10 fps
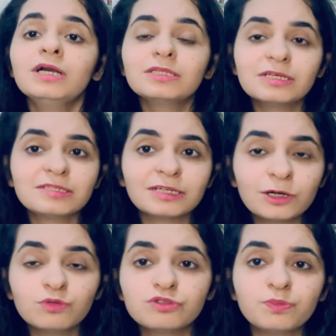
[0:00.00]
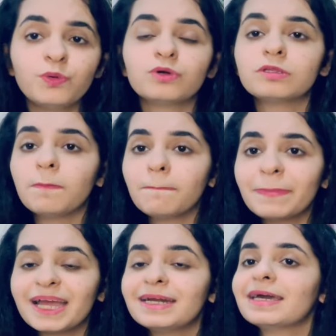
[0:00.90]
this includes both
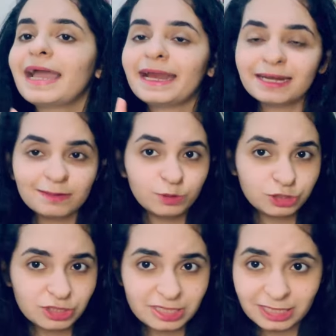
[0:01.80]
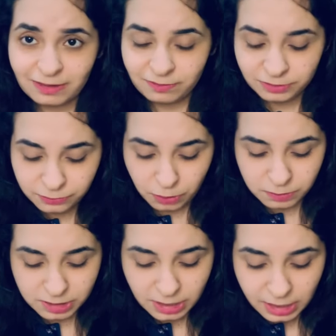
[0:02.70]
paid and emergency deferral
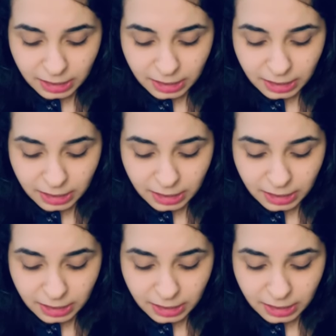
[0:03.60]
forms